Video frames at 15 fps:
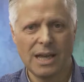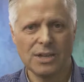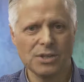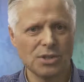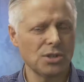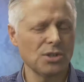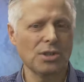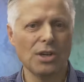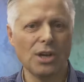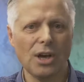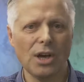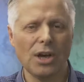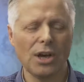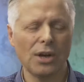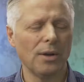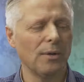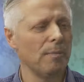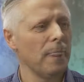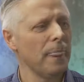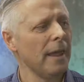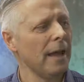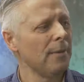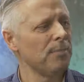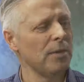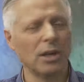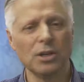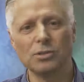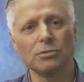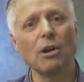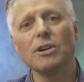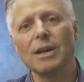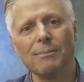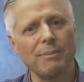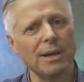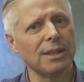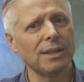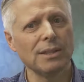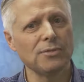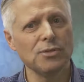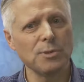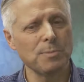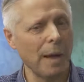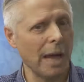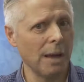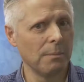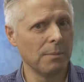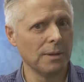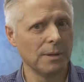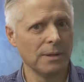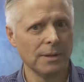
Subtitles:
It's just a grown-up method of spam.